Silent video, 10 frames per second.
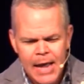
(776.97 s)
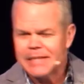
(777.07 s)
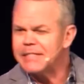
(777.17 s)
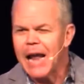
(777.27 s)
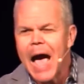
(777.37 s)

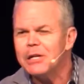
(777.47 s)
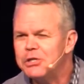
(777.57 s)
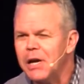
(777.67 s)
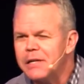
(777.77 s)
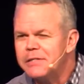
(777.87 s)
it's not
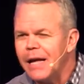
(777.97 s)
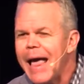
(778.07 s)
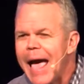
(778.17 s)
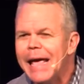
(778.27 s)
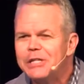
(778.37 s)
just an
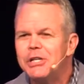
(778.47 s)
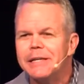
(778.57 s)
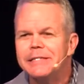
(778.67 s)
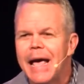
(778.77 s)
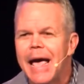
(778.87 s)

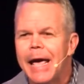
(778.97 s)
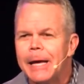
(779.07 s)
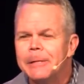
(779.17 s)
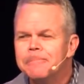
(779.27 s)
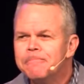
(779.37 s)
ancient
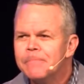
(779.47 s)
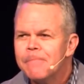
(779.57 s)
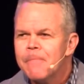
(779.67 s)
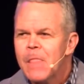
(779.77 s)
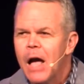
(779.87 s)
day
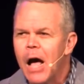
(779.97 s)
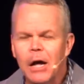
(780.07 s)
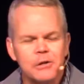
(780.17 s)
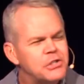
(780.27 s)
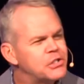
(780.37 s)

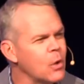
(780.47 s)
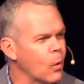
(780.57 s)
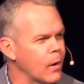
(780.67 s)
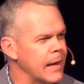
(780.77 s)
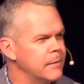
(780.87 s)

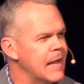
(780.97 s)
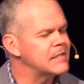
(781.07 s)
story.